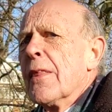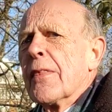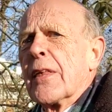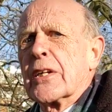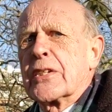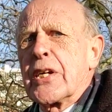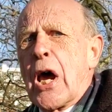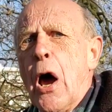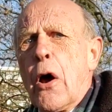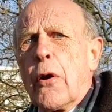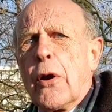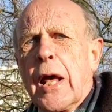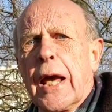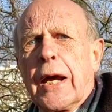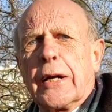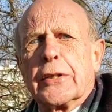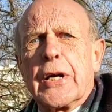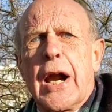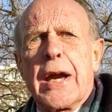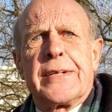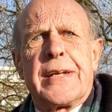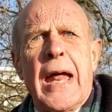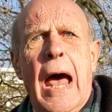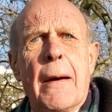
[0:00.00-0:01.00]
There's only
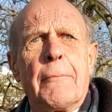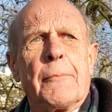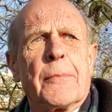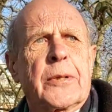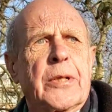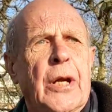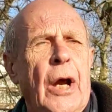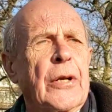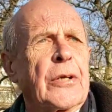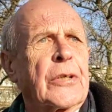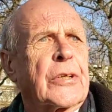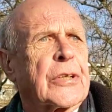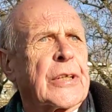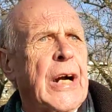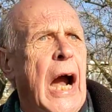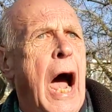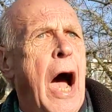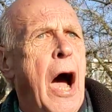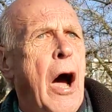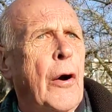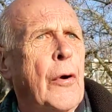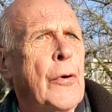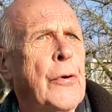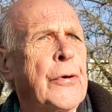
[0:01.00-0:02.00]
redemption
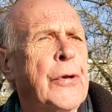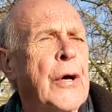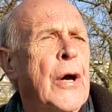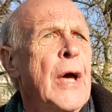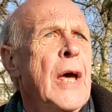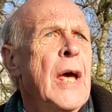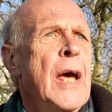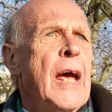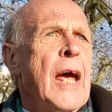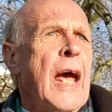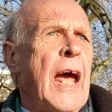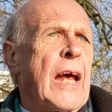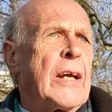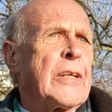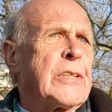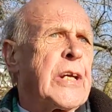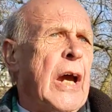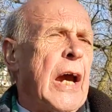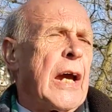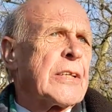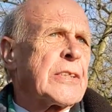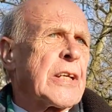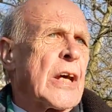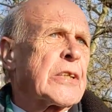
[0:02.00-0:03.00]
ground in
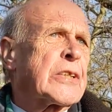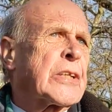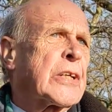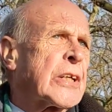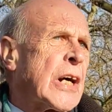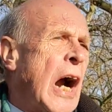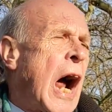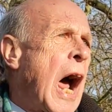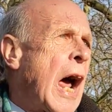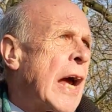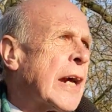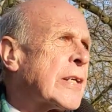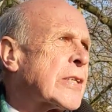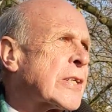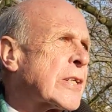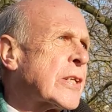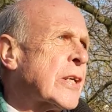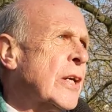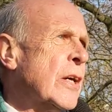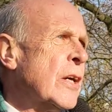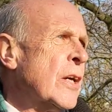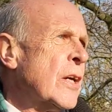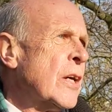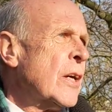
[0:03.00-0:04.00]
Jesus Christ.
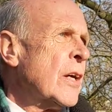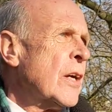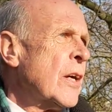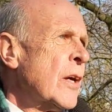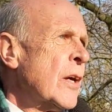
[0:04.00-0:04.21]
Amen.